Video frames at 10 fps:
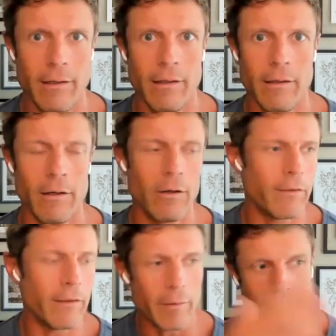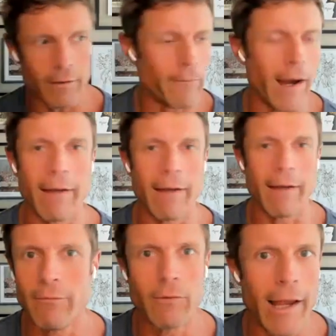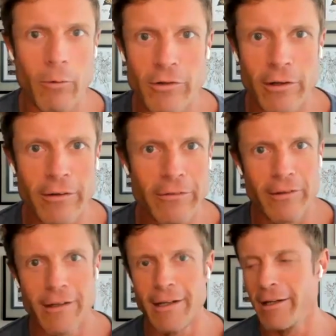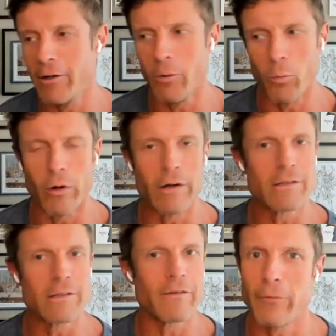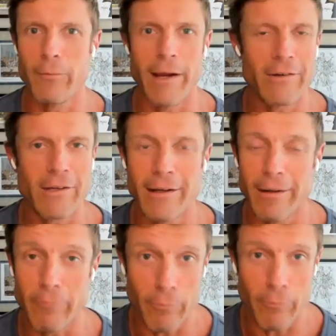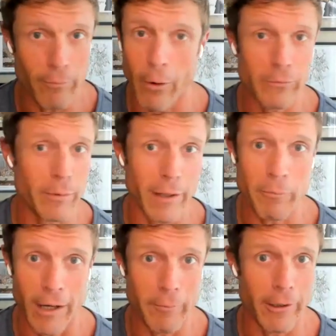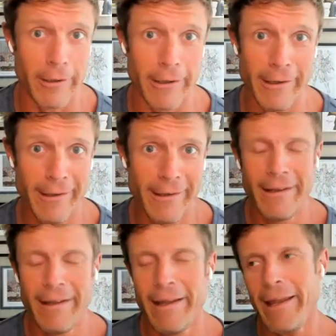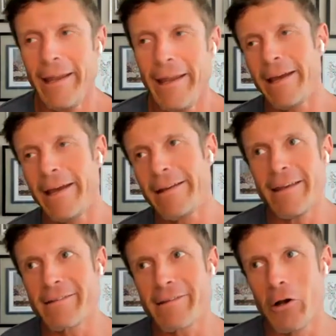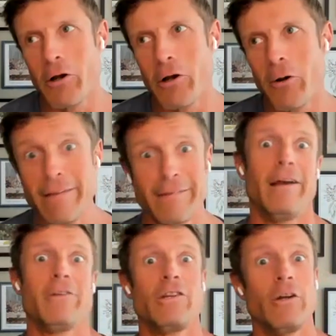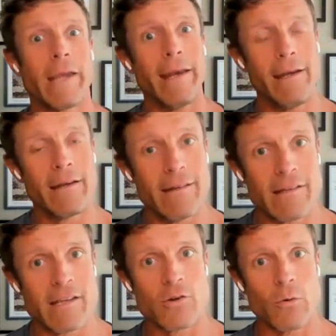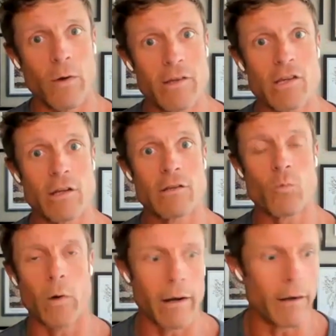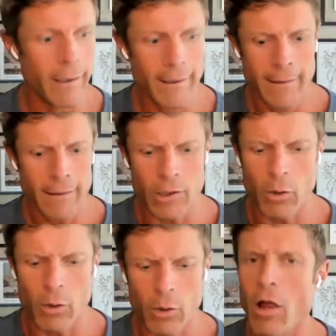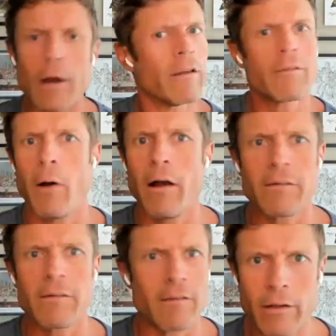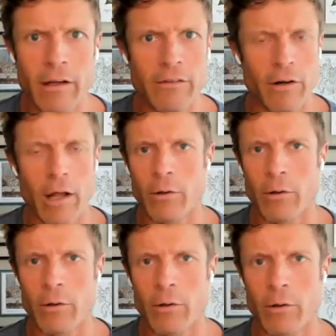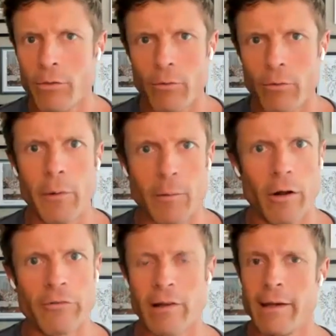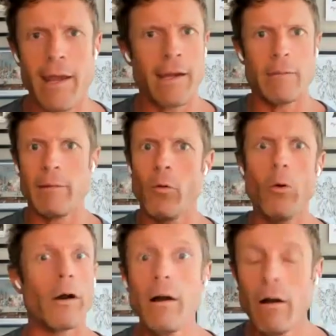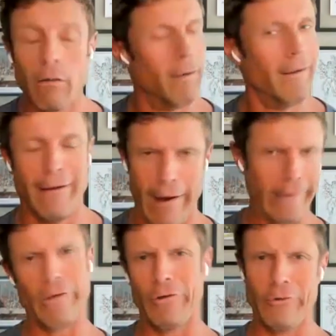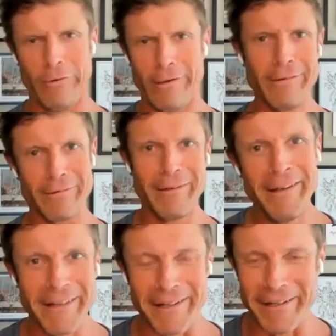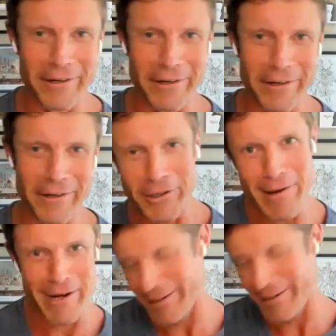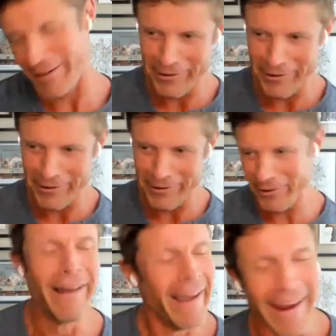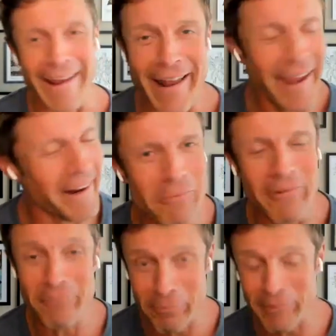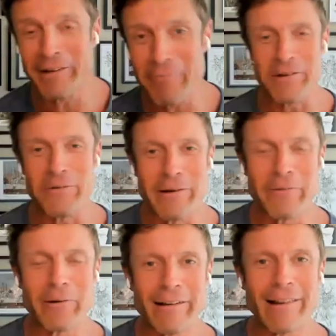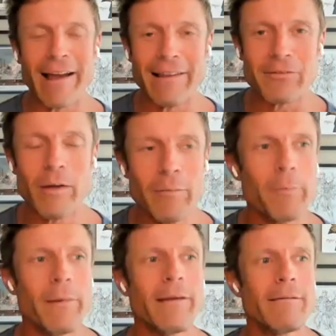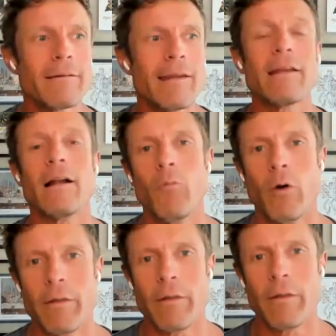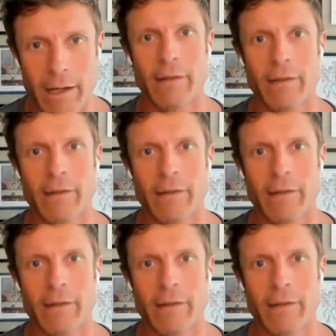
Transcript: You know, if you think about the five love languages, you know, words of affirmation have always been my primary. And so as such, you know, getting into these situations where, you know, a lot of responsibilities are not only thrust upon us, but we're also like, hey, give me more. I can do this. You know, look at me, you know, da, da, da. And that's where we realize we might be taking on more than we can